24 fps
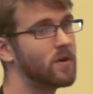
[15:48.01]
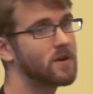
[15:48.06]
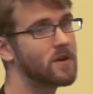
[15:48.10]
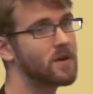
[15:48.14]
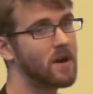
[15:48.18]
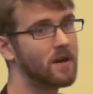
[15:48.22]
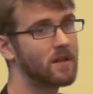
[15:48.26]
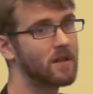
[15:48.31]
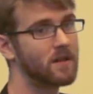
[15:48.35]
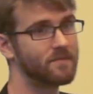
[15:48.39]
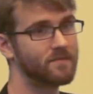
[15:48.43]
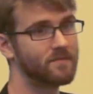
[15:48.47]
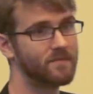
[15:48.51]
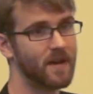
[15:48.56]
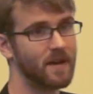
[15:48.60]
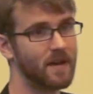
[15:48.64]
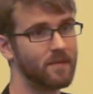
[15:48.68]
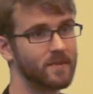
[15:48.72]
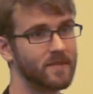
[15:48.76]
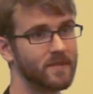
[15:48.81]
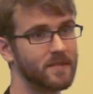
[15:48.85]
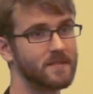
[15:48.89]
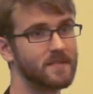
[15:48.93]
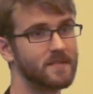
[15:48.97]
column
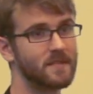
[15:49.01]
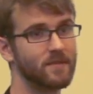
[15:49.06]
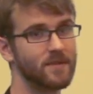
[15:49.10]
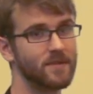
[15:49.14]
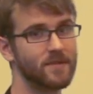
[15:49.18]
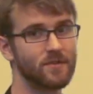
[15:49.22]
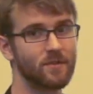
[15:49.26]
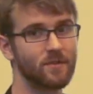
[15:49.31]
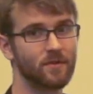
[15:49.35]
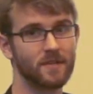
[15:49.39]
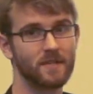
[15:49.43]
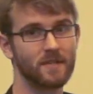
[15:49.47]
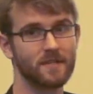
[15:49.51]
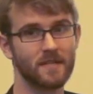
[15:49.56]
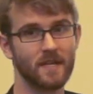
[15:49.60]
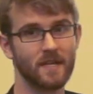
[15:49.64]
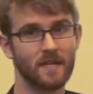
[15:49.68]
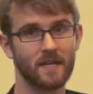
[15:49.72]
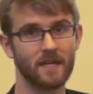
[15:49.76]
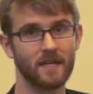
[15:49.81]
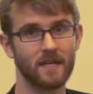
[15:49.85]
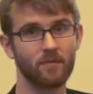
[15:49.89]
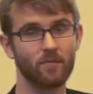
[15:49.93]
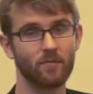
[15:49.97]
families that we store this
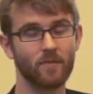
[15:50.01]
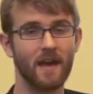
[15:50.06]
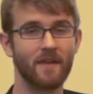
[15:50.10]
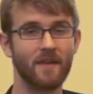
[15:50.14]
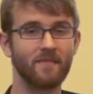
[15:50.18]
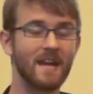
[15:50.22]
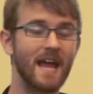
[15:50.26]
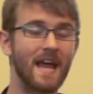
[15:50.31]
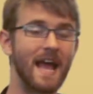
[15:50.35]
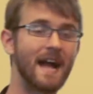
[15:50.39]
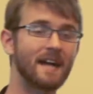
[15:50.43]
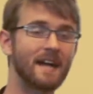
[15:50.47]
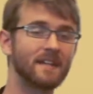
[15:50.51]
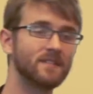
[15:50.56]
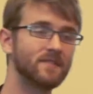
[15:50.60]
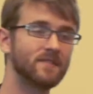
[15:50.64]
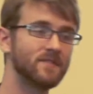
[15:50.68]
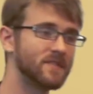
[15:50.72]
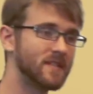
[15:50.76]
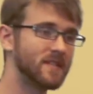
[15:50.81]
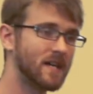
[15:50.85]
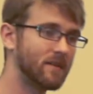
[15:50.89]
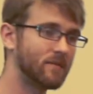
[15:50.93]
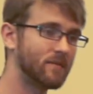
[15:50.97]
data in. We have an active
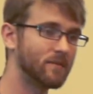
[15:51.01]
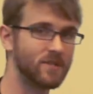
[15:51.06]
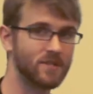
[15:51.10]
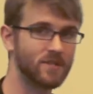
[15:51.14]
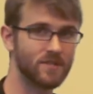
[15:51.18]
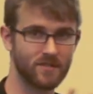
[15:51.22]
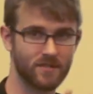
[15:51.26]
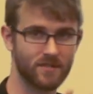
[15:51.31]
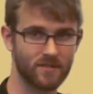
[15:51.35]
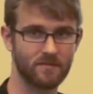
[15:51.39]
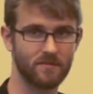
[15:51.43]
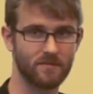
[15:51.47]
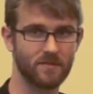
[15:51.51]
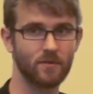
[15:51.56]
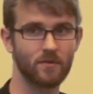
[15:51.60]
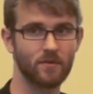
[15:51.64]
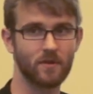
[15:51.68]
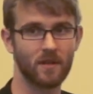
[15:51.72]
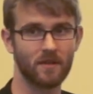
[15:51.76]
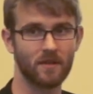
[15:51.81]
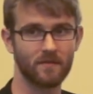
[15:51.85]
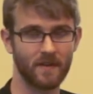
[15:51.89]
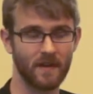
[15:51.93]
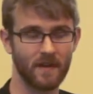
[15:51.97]
set, which is 2
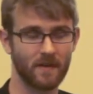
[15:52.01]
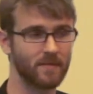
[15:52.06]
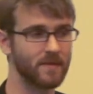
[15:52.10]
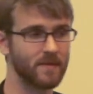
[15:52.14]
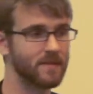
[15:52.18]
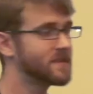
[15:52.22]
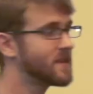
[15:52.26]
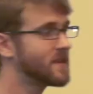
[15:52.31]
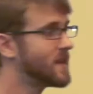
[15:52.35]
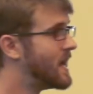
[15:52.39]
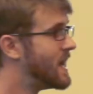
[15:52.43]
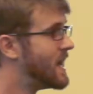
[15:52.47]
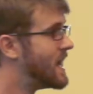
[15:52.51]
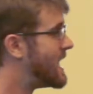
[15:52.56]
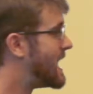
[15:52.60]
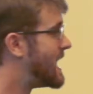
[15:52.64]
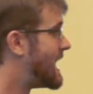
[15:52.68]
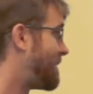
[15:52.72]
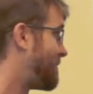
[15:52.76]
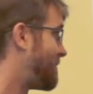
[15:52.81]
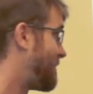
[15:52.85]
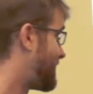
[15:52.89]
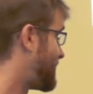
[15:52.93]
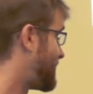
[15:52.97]
column families, and we have a